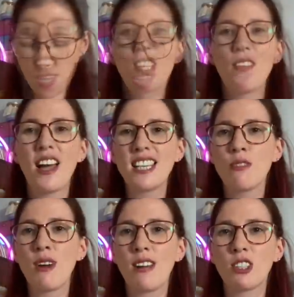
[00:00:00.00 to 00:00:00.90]
So that is a
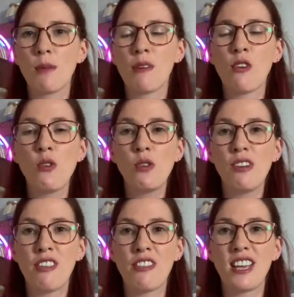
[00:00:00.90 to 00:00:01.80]
roundup of all
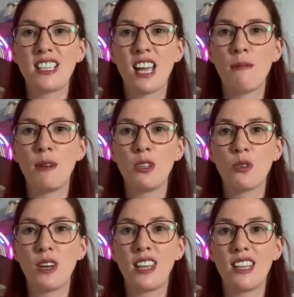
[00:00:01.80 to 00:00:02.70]
of the things that I've been
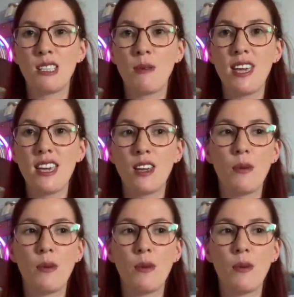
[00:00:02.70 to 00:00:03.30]
enjoying this week,